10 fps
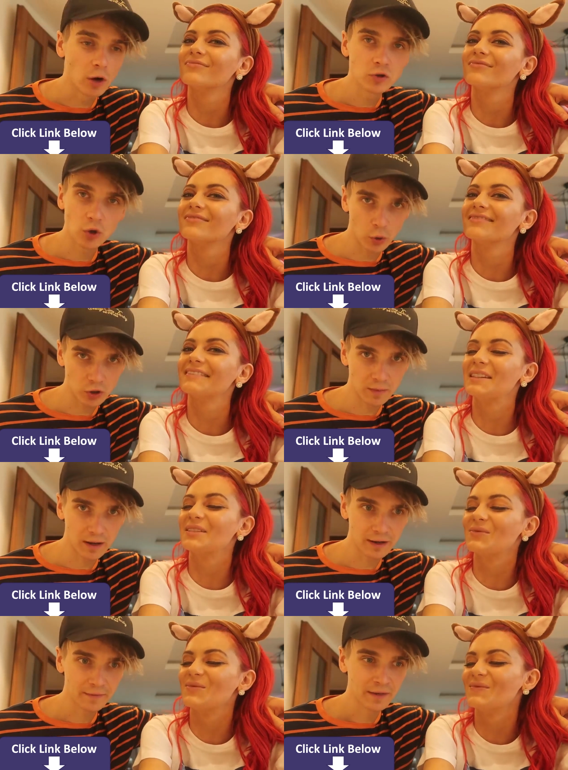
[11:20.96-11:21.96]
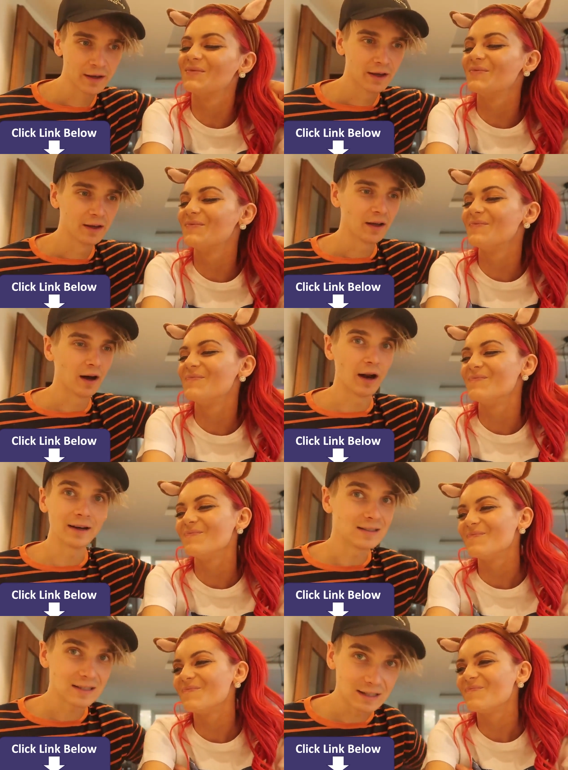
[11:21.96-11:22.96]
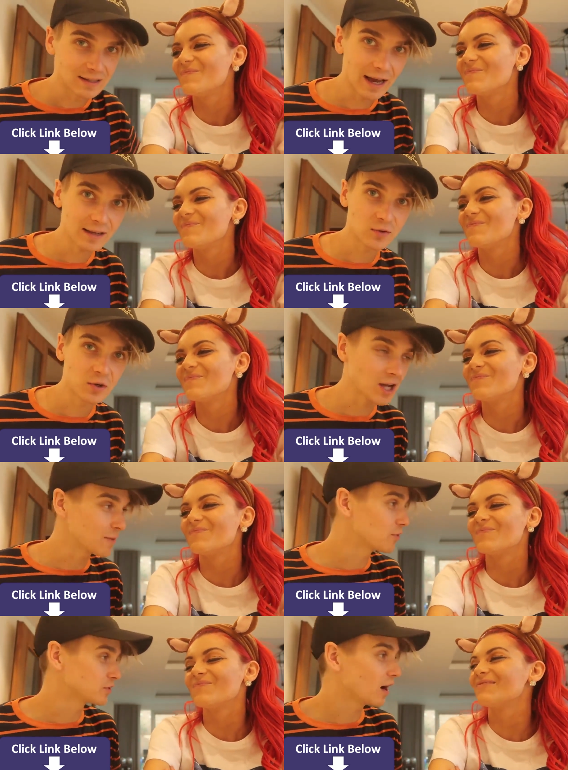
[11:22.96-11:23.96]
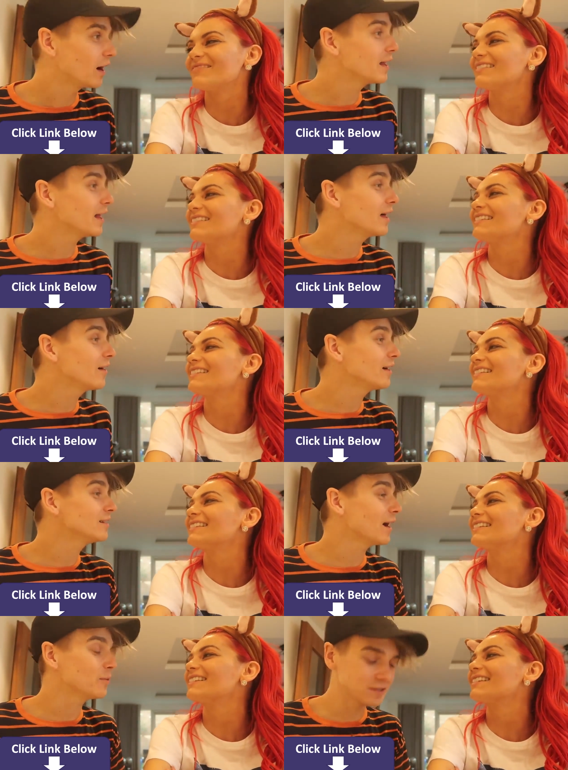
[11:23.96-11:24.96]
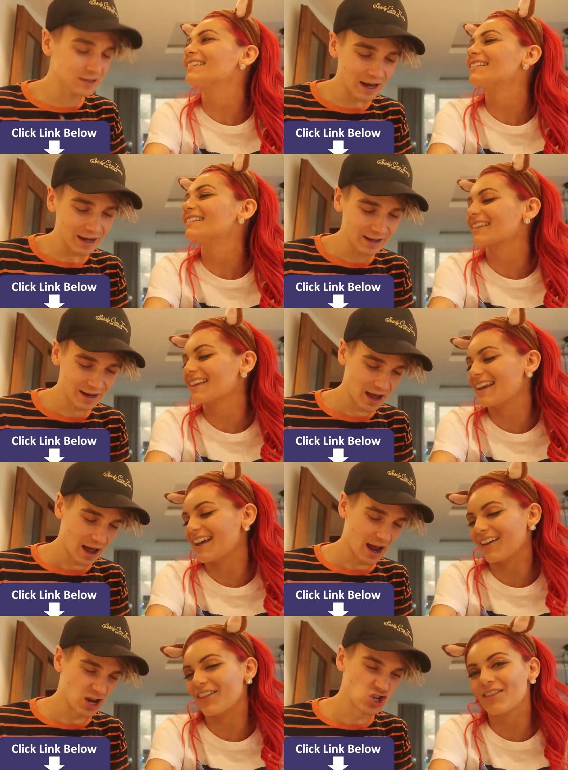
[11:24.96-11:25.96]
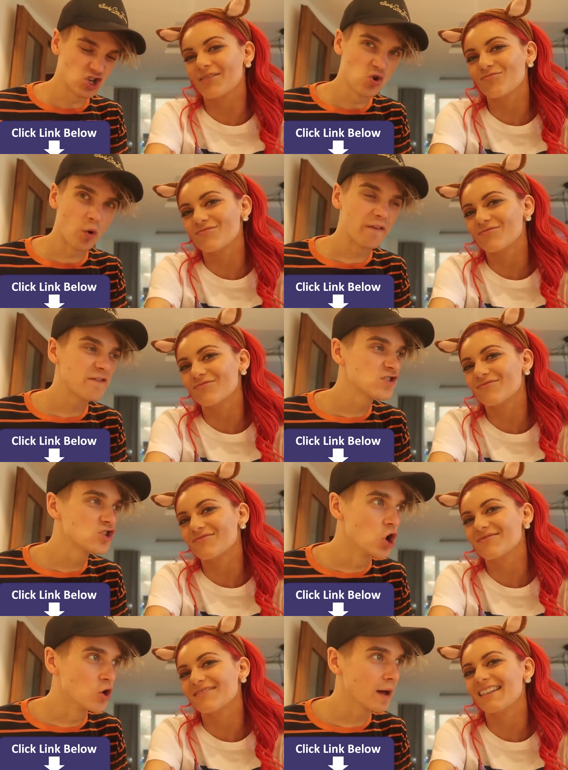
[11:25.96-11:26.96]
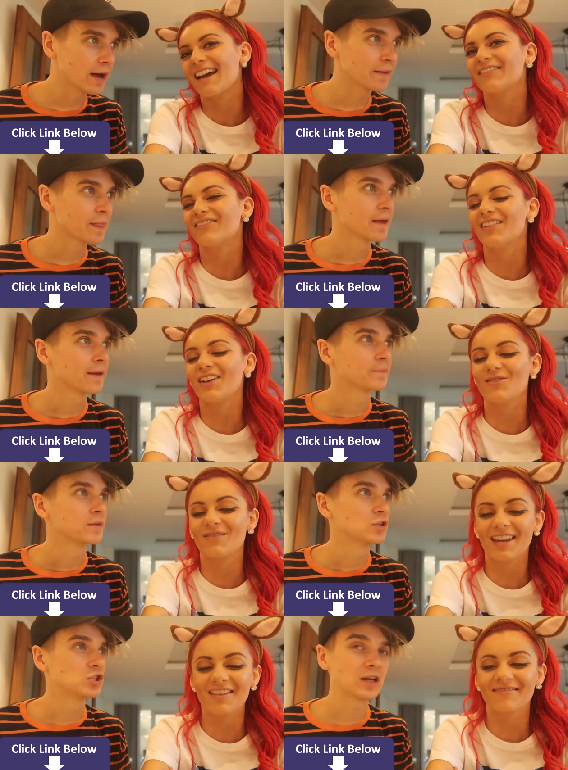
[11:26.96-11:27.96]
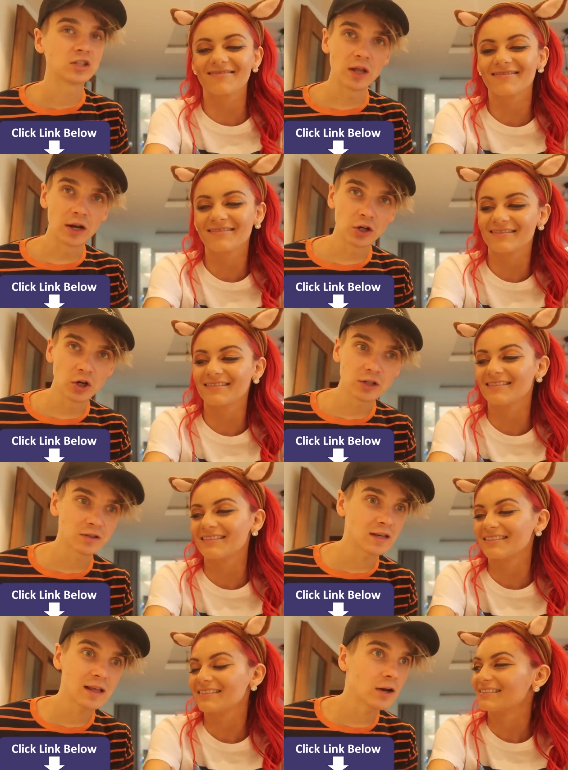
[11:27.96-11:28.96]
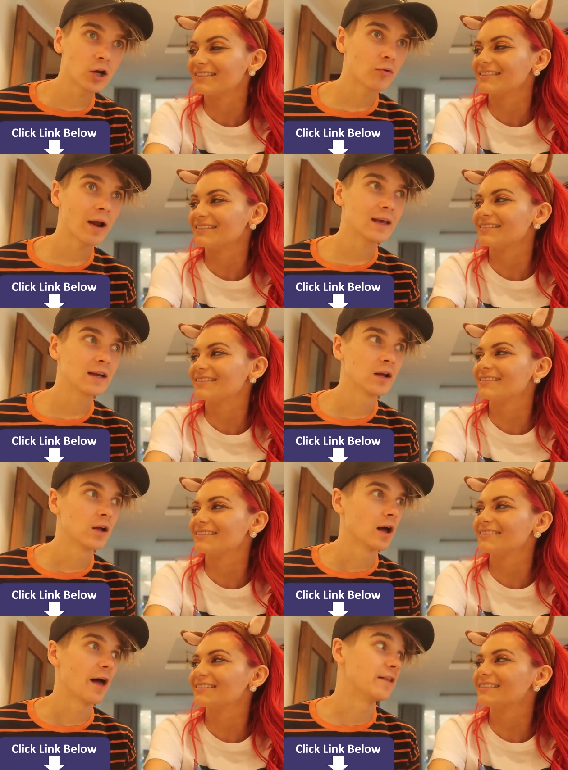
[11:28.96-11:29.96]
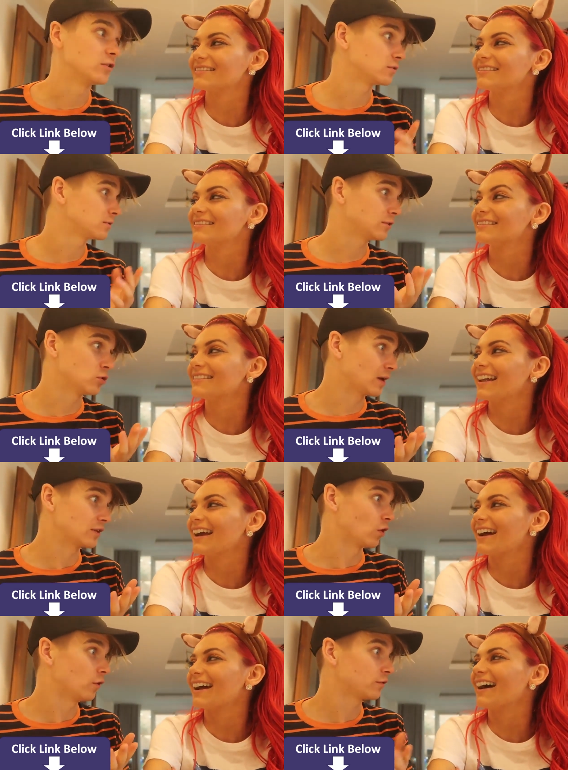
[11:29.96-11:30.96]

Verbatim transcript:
Speaker 1: don't talk to me. I didn't see the text. When you came through, I was like, hi, hi, hi how was your day? Yeah. And you were fuming. Fuming. She said, do they look good? And I was like, yeah, they look great. And you kicked